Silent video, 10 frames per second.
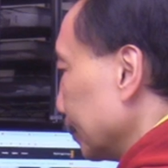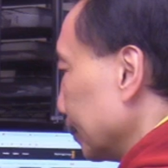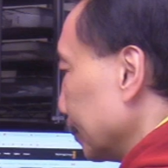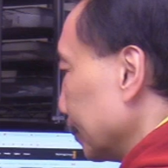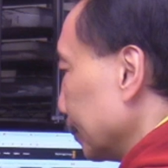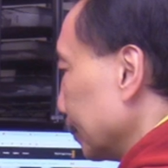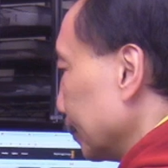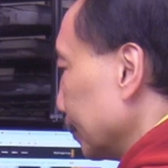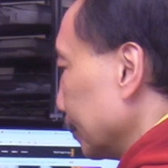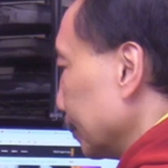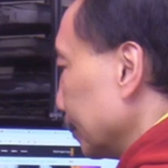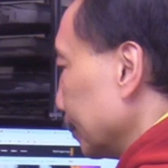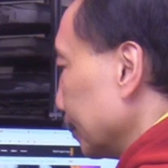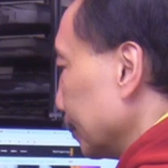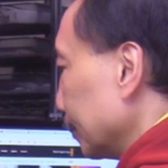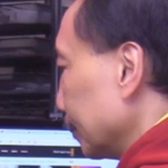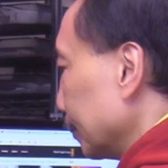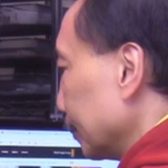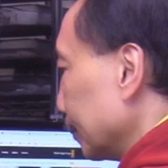(silence)